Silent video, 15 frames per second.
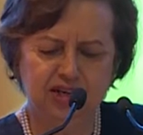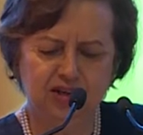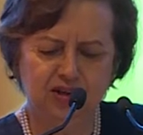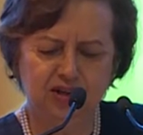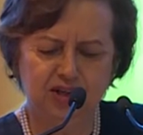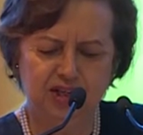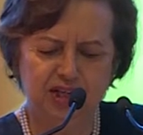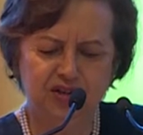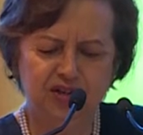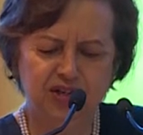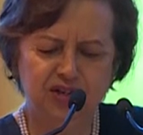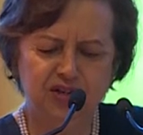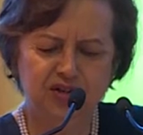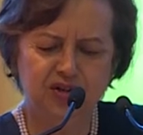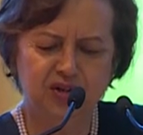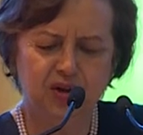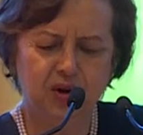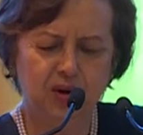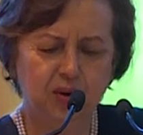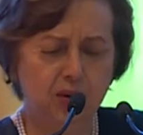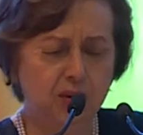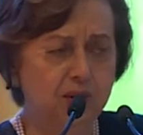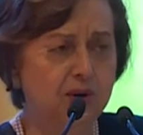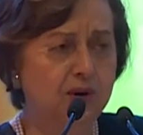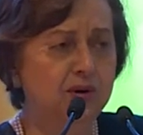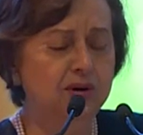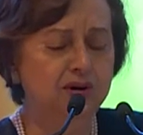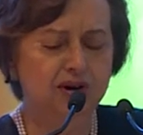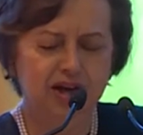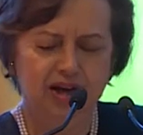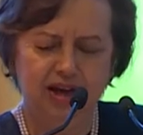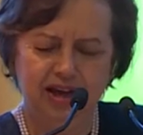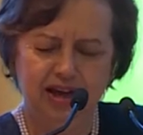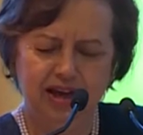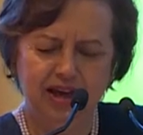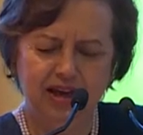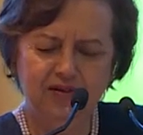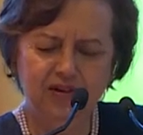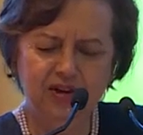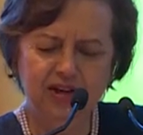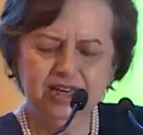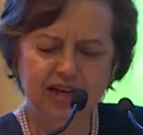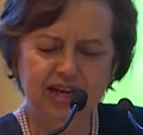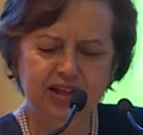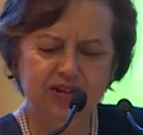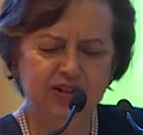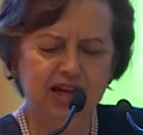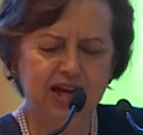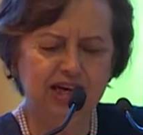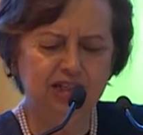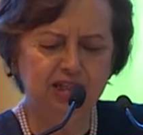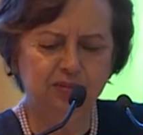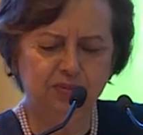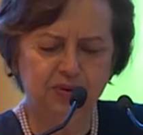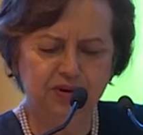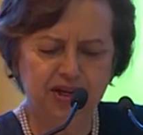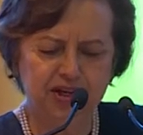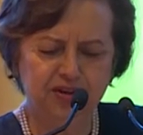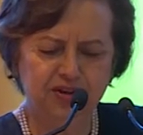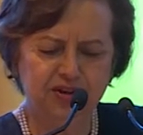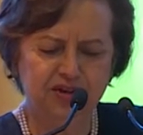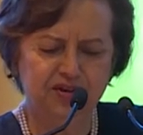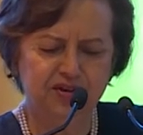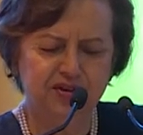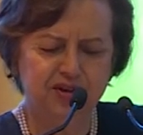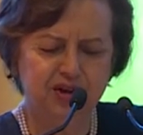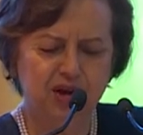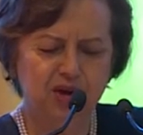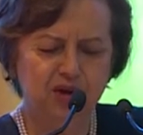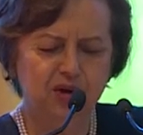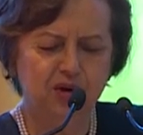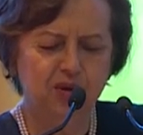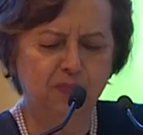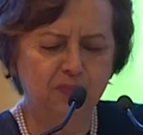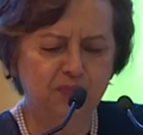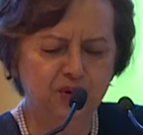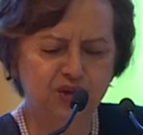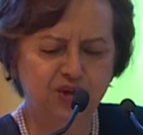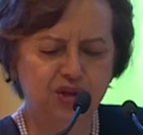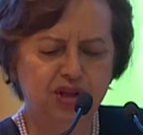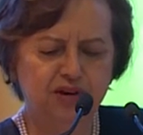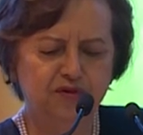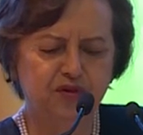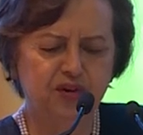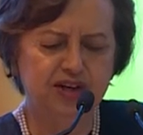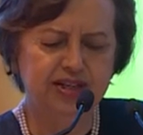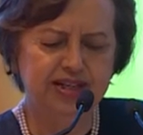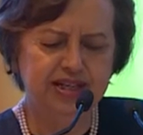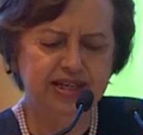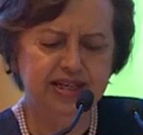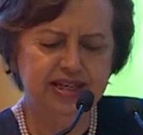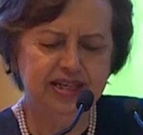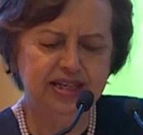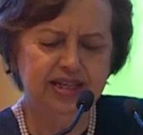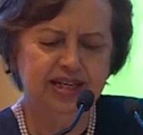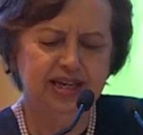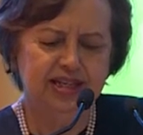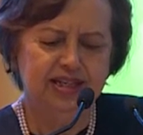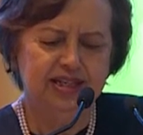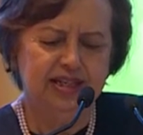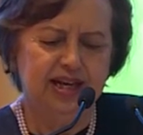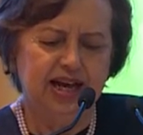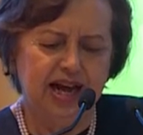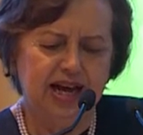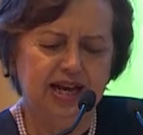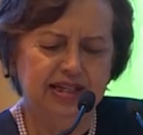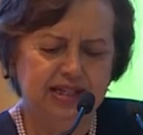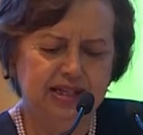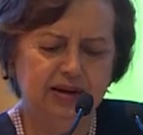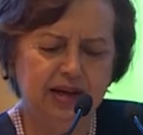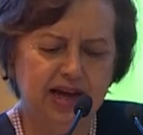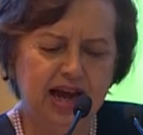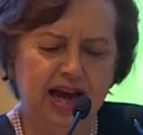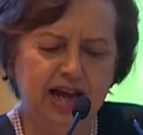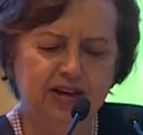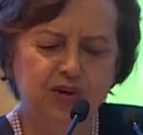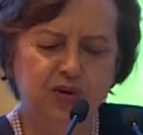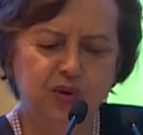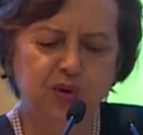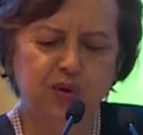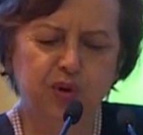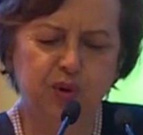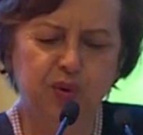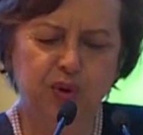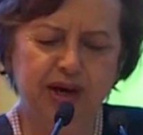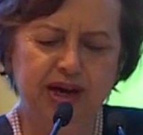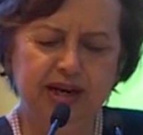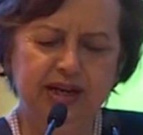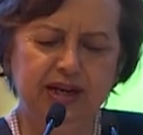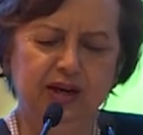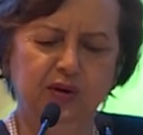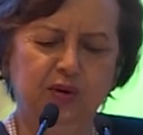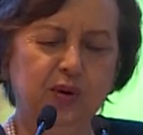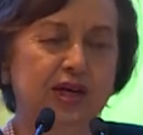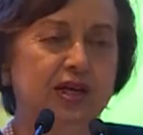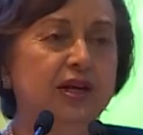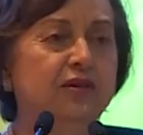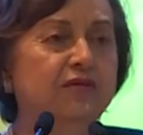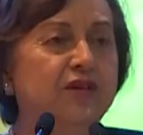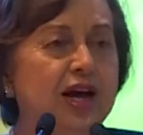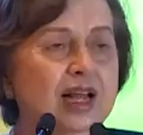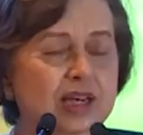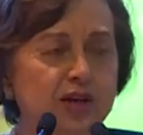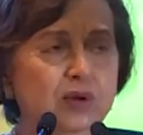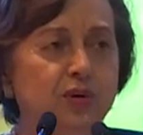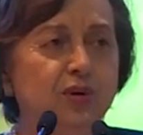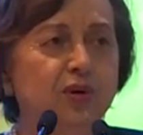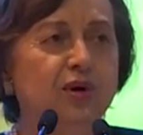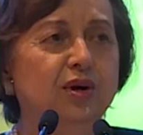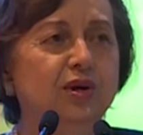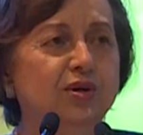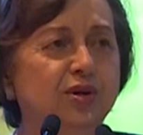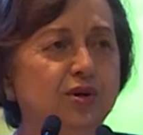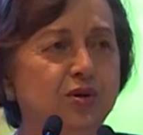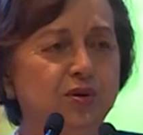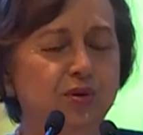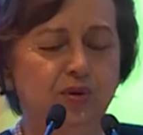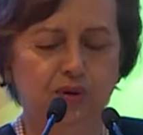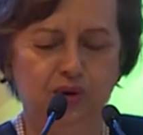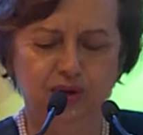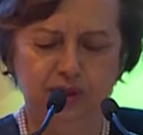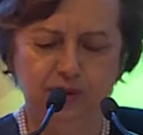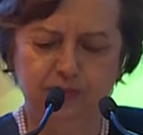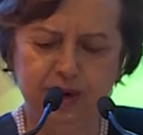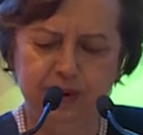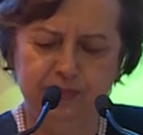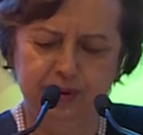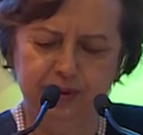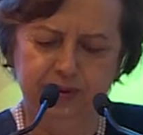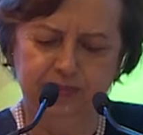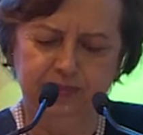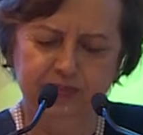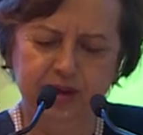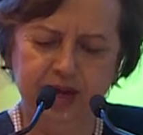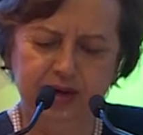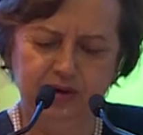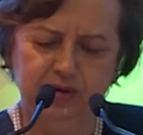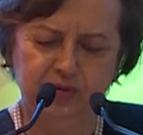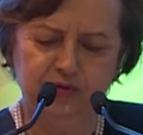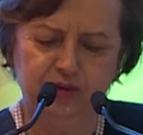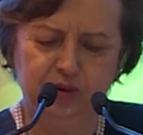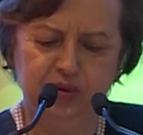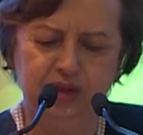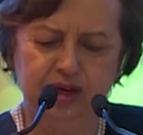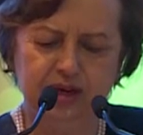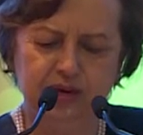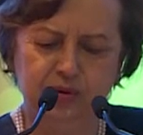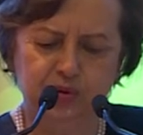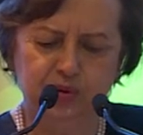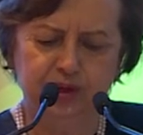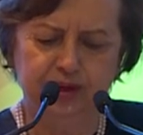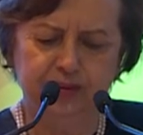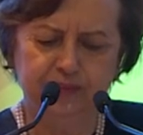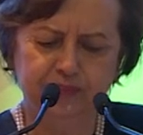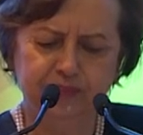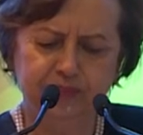and conditions, or even in the aspirations to push the frontier and to create greater value to the people and for the country.